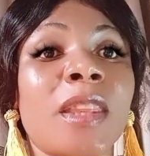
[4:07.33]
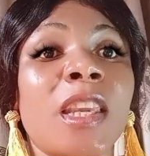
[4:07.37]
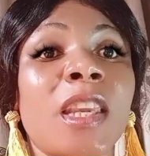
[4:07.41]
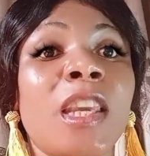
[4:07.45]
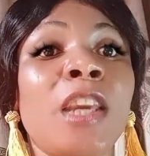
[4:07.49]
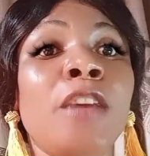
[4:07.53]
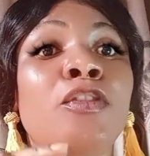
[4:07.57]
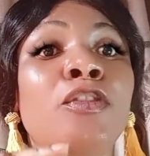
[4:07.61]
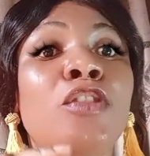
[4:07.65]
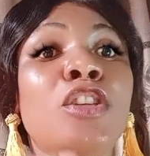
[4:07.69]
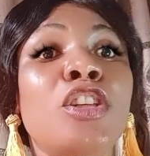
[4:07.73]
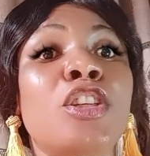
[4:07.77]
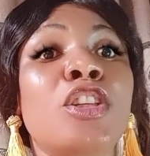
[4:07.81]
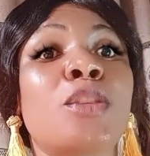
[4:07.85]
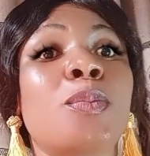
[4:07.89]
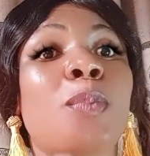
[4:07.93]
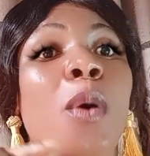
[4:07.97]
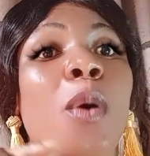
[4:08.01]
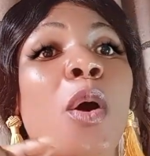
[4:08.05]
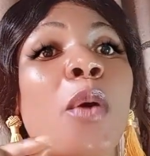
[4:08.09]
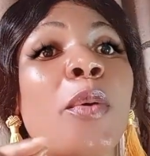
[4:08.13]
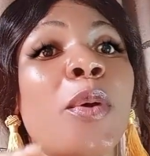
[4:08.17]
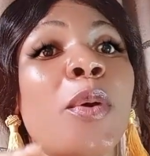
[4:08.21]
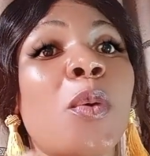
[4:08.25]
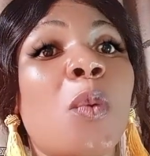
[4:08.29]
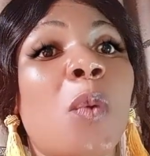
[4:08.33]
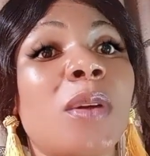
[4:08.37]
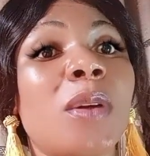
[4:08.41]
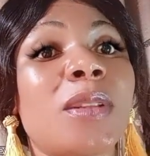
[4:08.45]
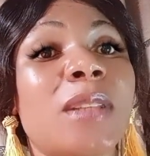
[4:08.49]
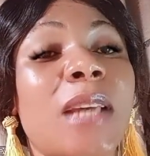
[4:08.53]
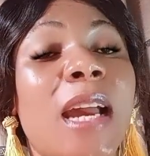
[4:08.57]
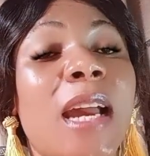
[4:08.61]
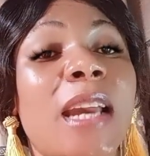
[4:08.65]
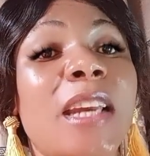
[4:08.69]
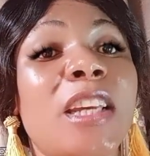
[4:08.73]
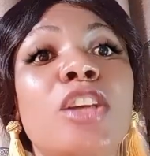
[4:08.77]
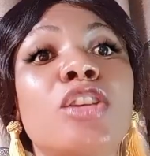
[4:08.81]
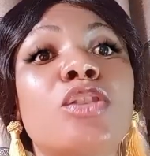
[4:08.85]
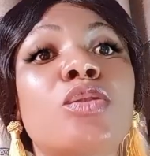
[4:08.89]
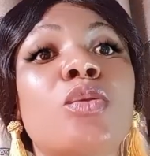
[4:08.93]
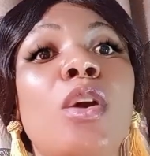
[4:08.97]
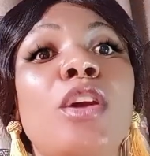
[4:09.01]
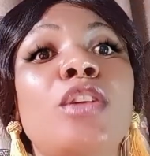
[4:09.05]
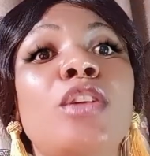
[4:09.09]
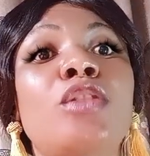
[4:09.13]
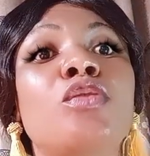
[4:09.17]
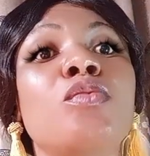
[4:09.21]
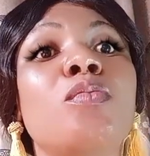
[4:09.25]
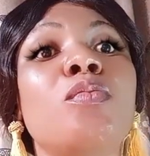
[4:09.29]
If she's pouring water, it's
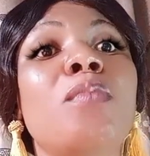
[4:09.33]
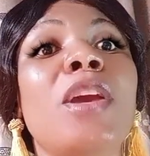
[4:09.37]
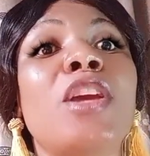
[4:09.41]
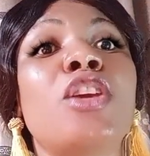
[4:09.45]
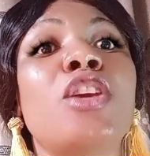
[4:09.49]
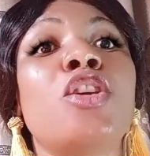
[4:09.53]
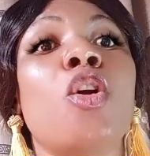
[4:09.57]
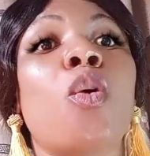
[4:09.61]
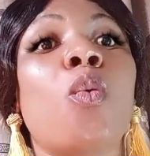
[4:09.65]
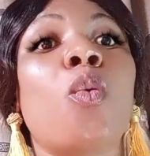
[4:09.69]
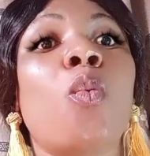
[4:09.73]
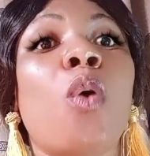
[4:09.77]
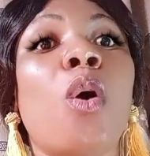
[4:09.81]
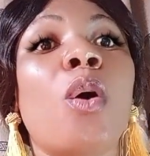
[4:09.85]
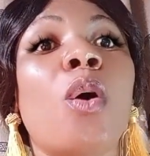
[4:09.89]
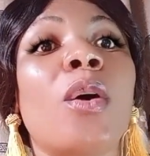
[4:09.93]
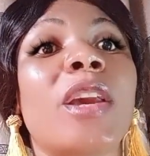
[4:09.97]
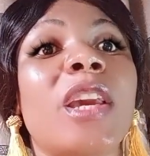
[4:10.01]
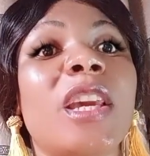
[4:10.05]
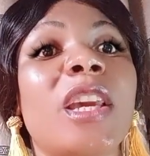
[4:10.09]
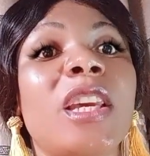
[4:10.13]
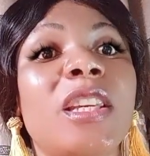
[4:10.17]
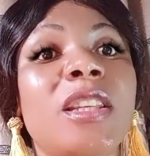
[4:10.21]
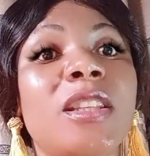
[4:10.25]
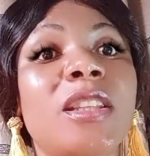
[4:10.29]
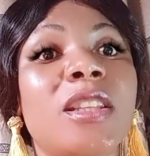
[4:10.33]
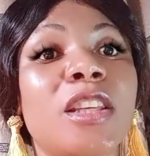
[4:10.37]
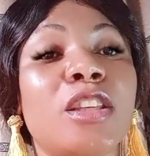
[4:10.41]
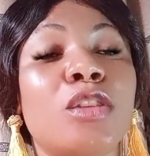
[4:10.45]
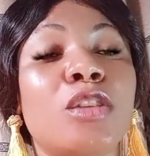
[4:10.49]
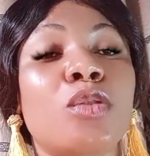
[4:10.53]
going to make your work easy.